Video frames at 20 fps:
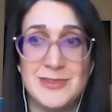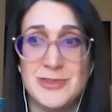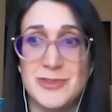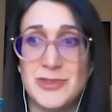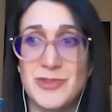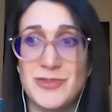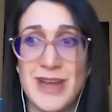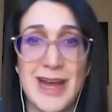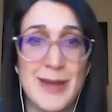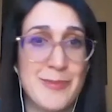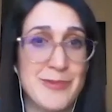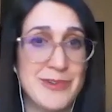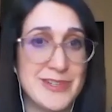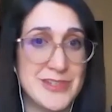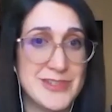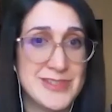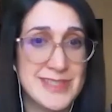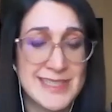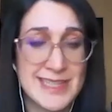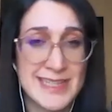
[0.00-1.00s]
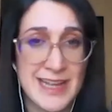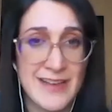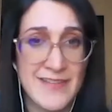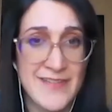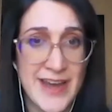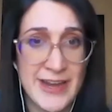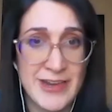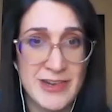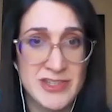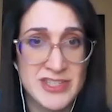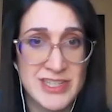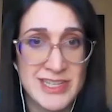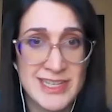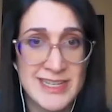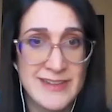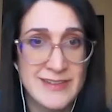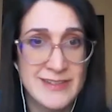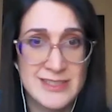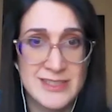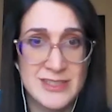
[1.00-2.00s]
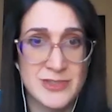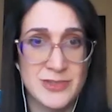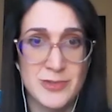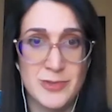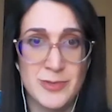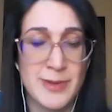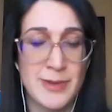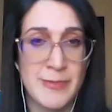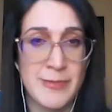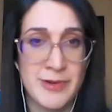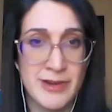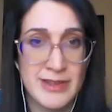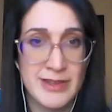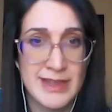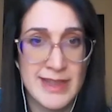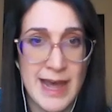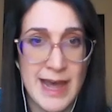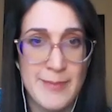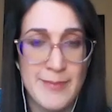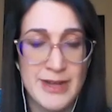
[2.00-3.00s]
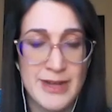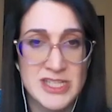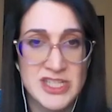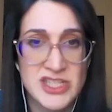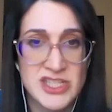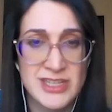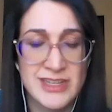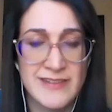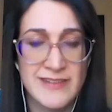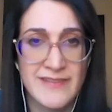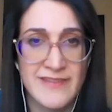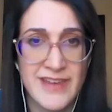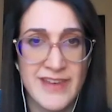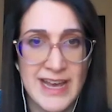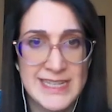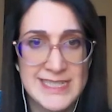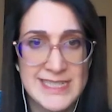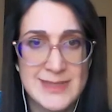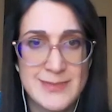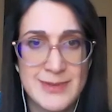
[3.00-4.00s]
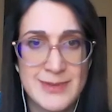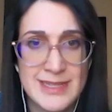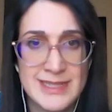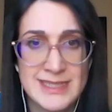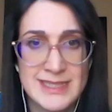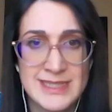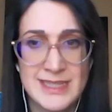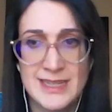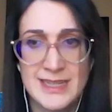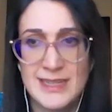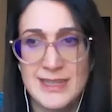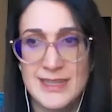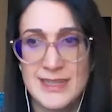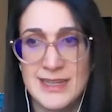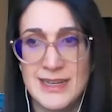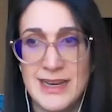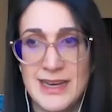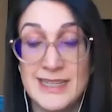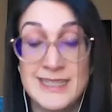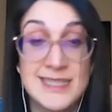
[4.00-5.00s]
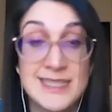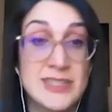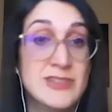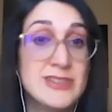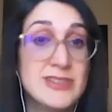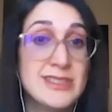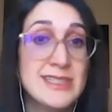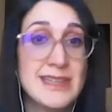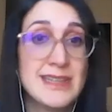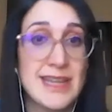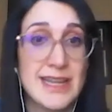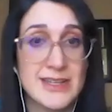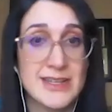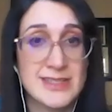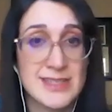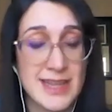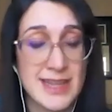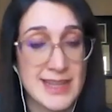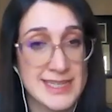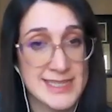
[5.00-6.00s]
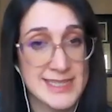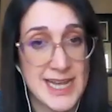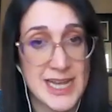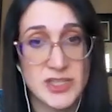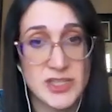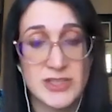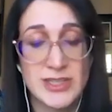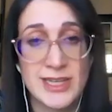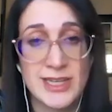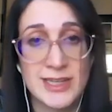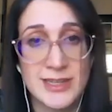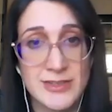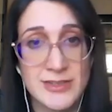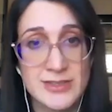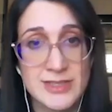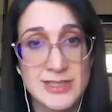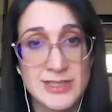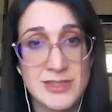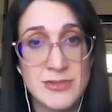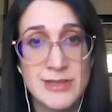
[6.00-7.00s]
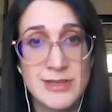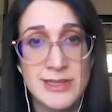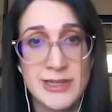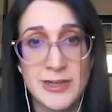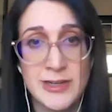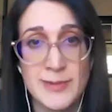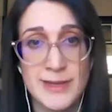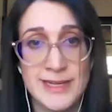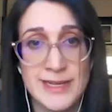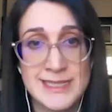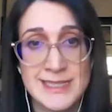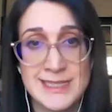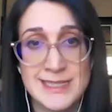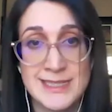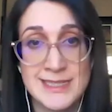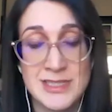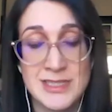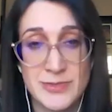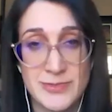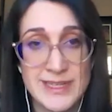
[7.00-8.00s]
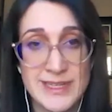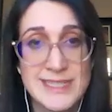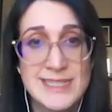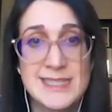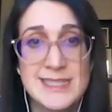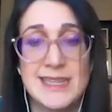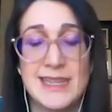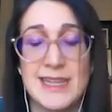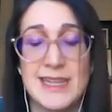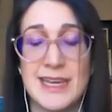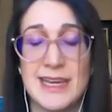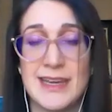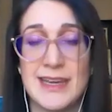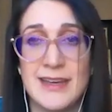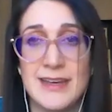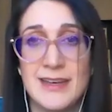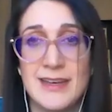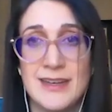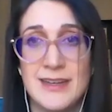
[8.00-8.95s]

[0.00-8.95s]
do not produce enough energy to be worth that much investment. And it's interesting that you said that this actually includes nuclear, because until recently,